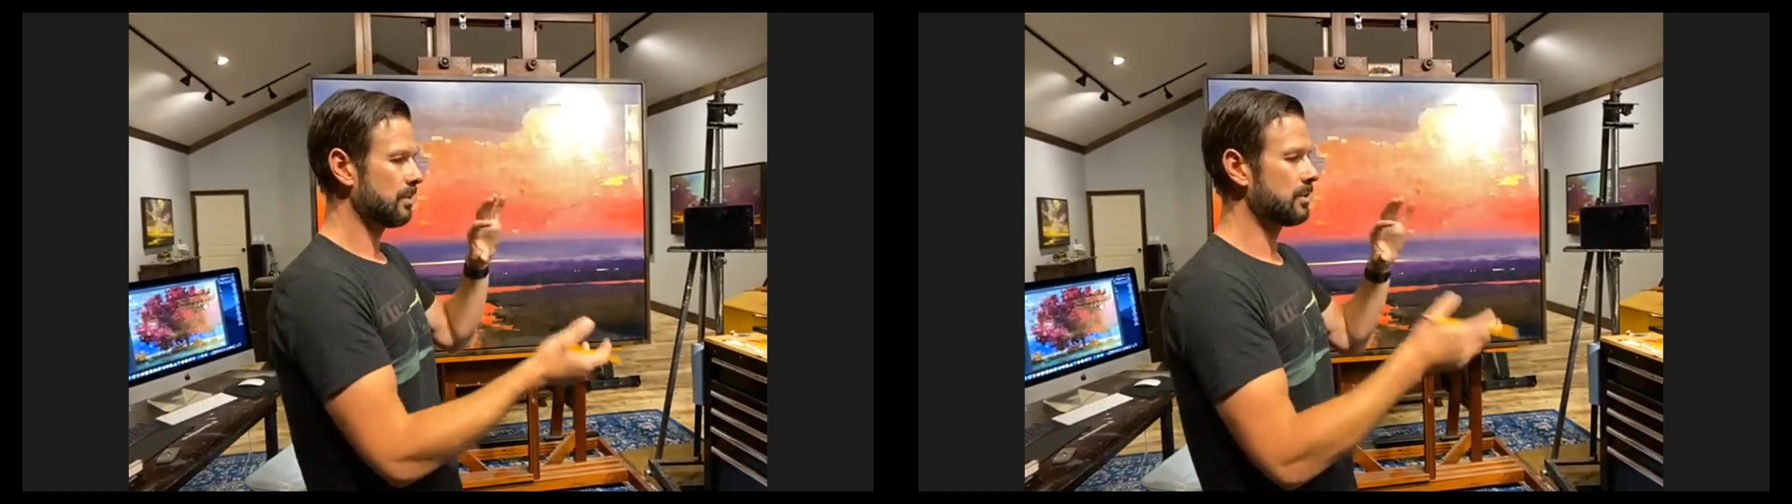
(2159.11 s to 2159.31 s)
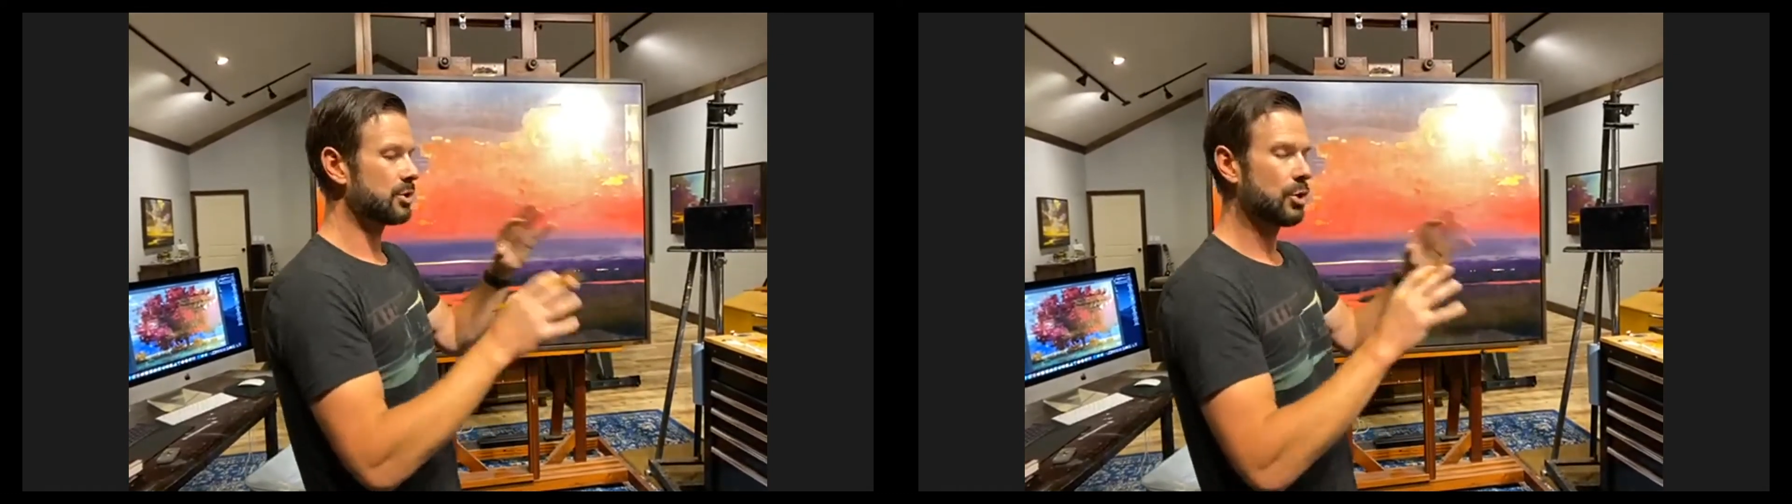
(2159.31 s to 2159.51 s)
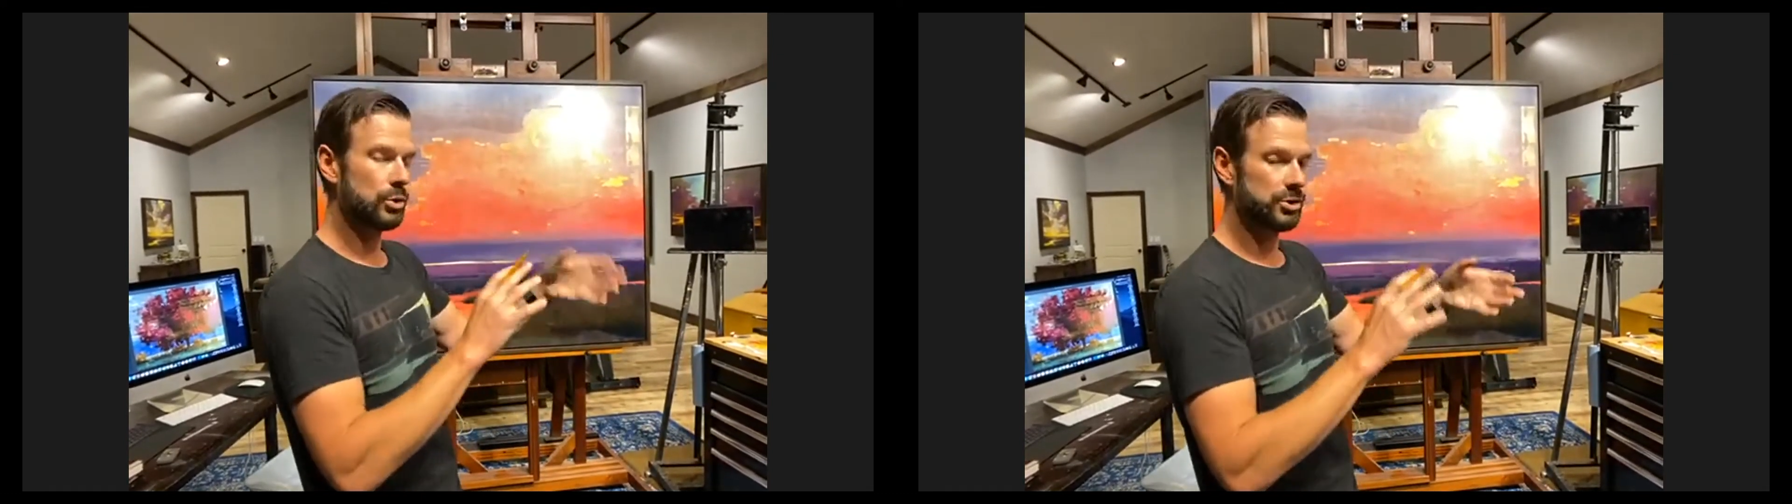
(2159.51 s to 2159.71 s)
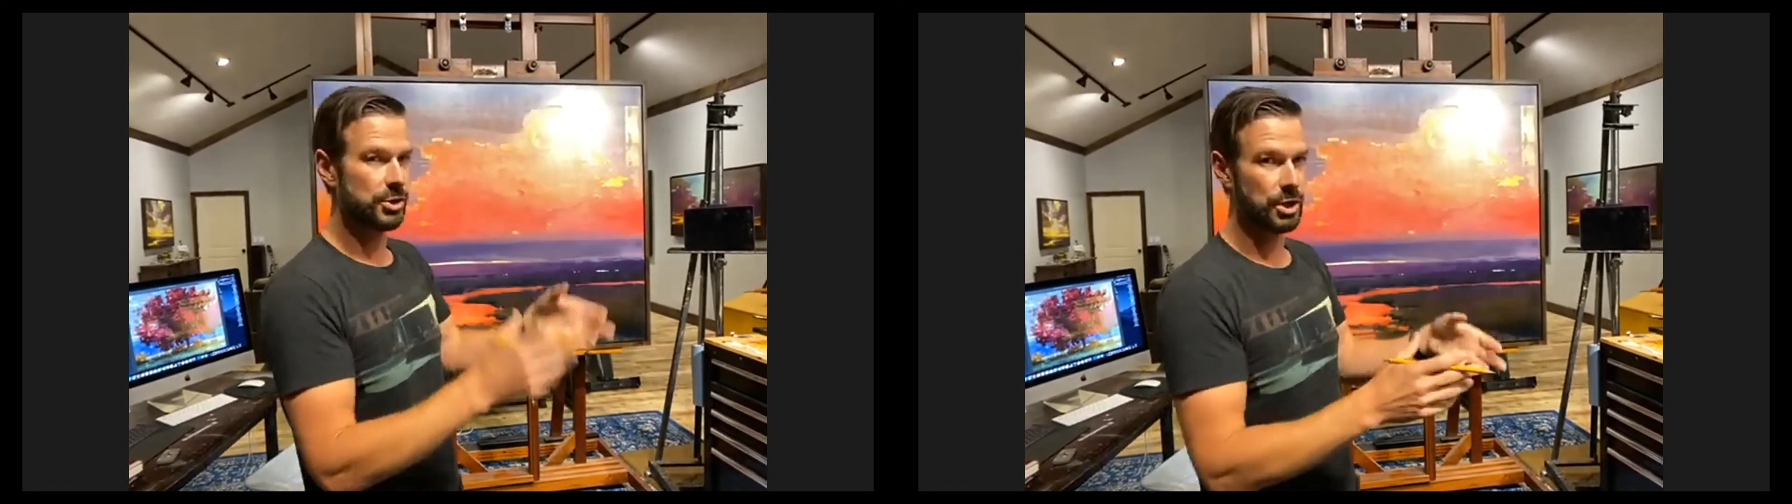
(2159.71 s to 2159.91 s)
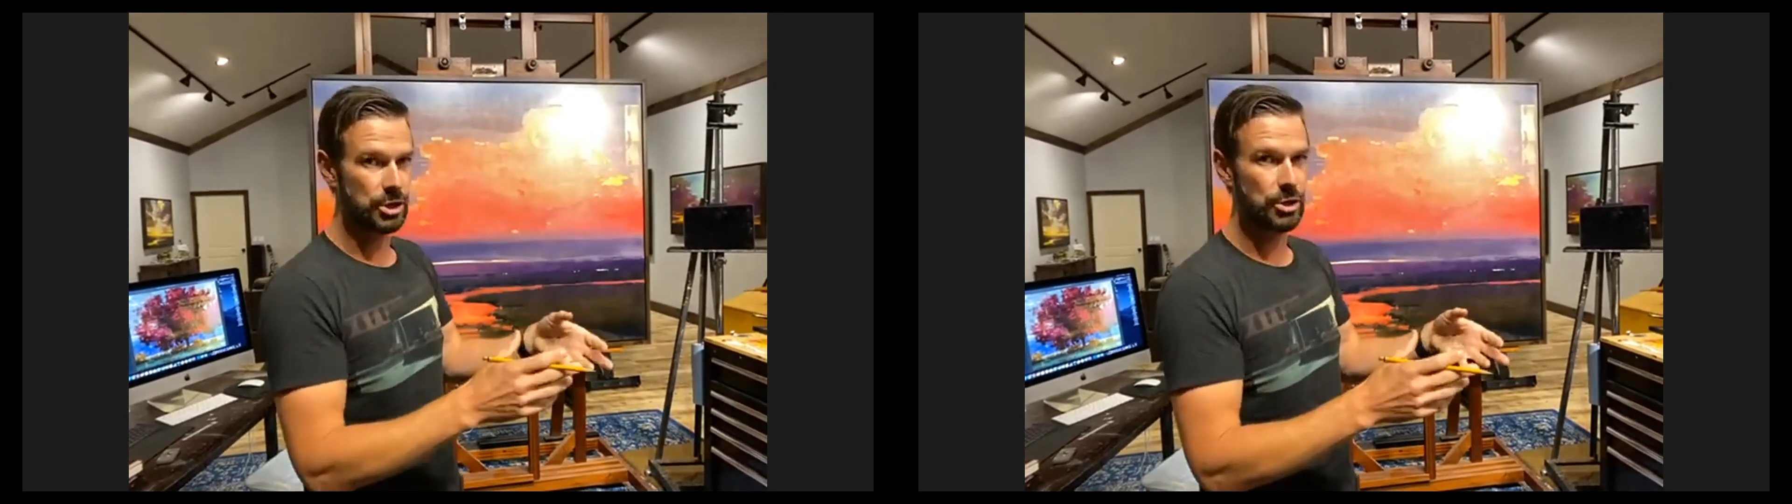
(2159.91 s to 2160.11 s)
tools you can
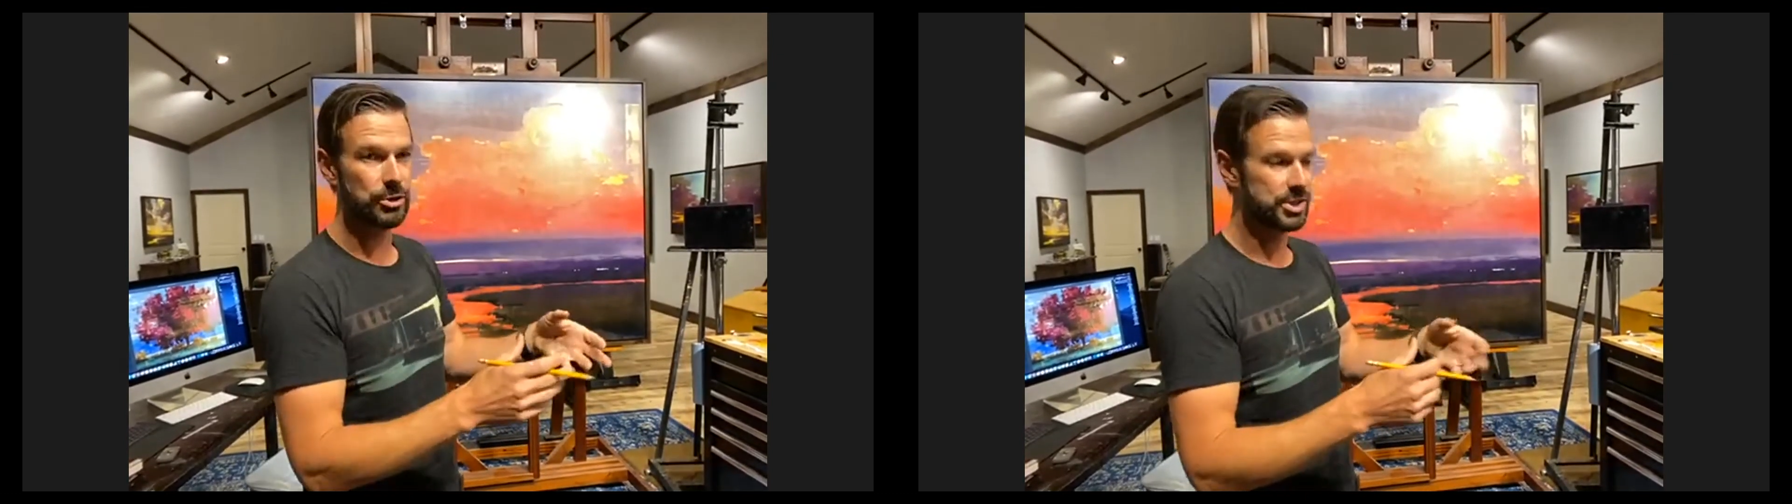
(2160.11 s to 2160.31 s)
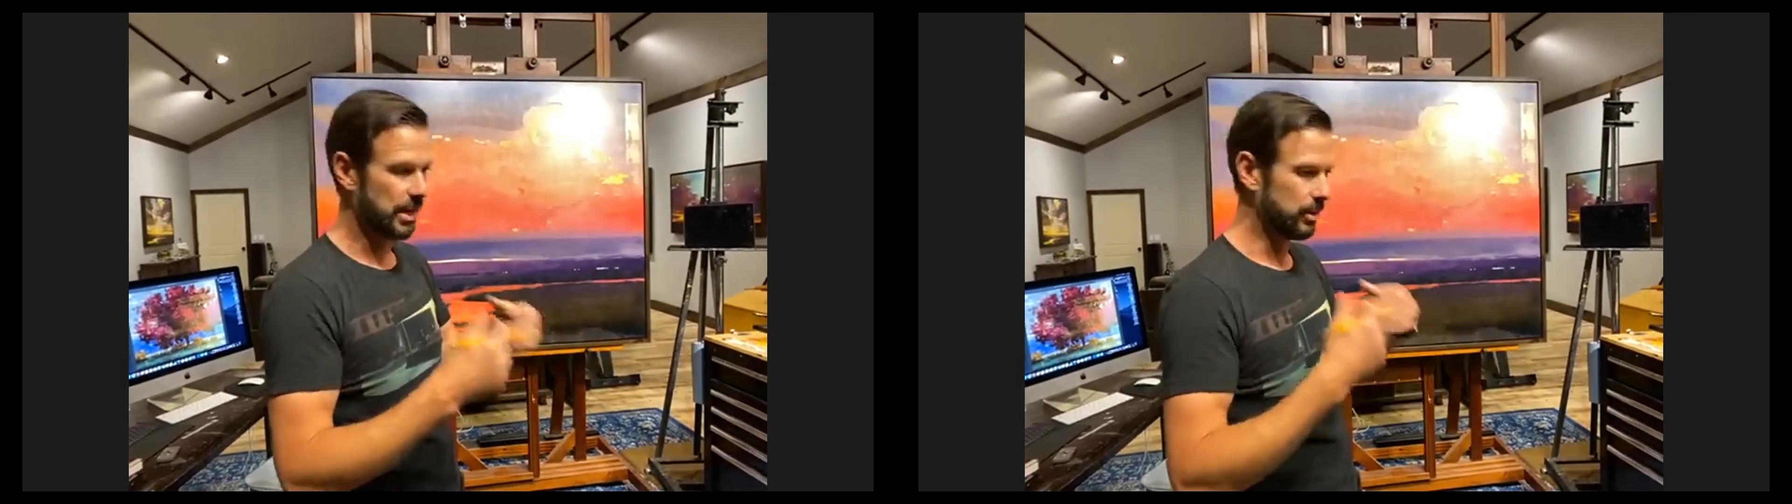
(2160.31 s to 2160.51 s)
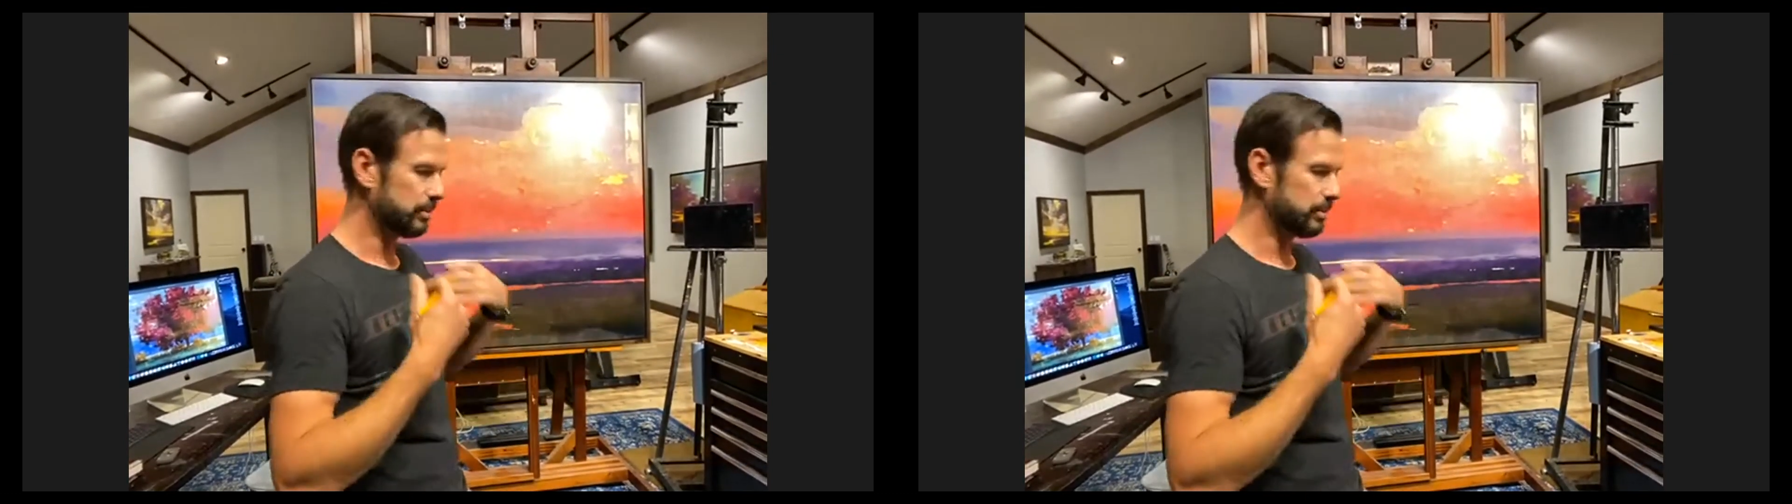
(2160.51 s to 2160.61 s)
use. Now,